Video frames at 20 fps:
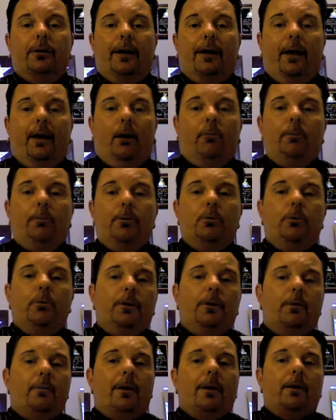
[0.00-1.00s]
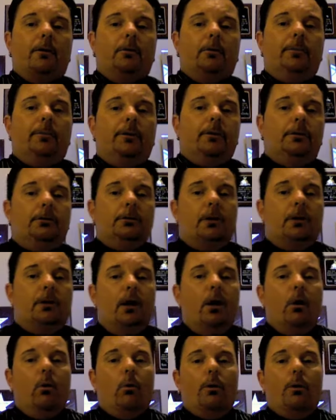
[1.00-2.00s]
to help you with your medical bills
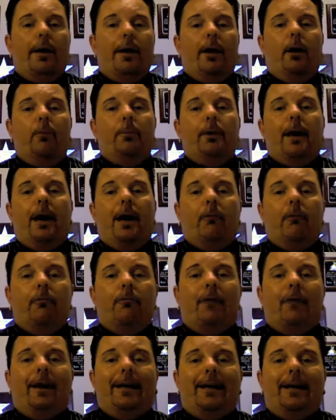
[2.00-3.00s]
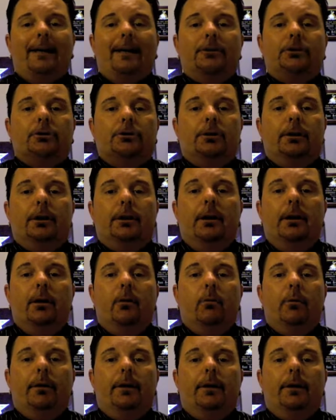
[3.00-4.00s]
or to help you out financially
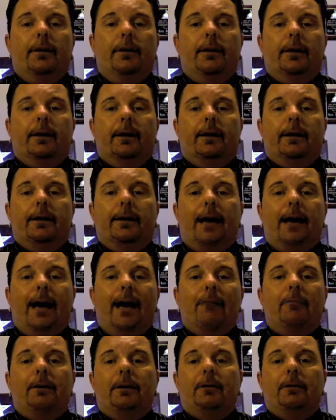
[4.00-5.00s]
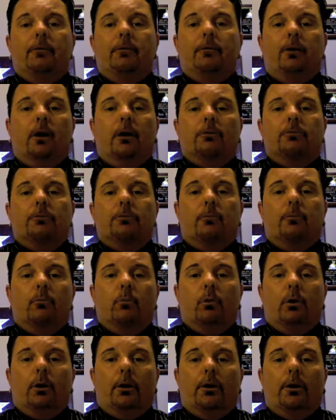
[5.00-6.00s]
with uh, the time that you've lost
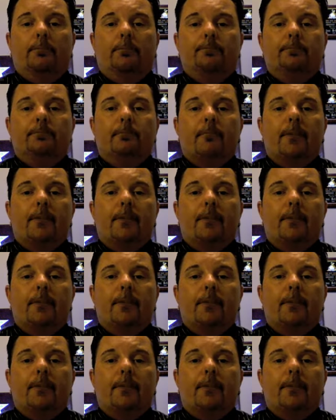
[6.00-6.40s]
from work.